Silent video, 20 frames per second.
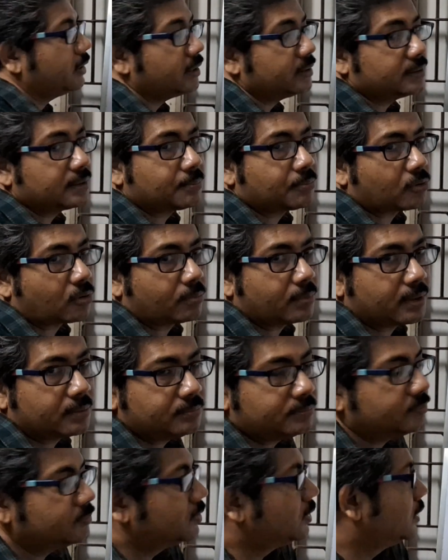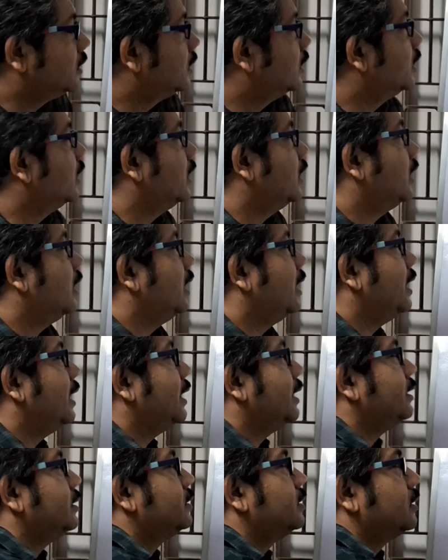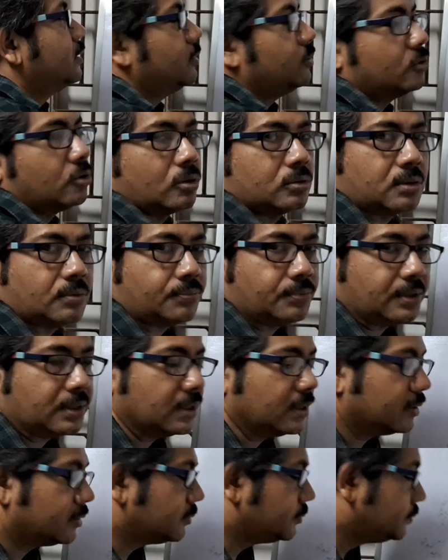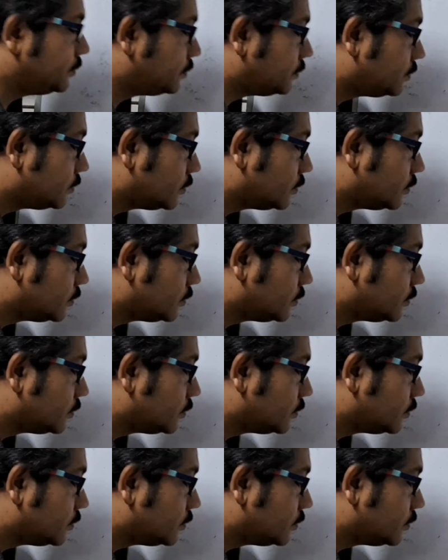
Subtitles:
Read the problem and draw the figure.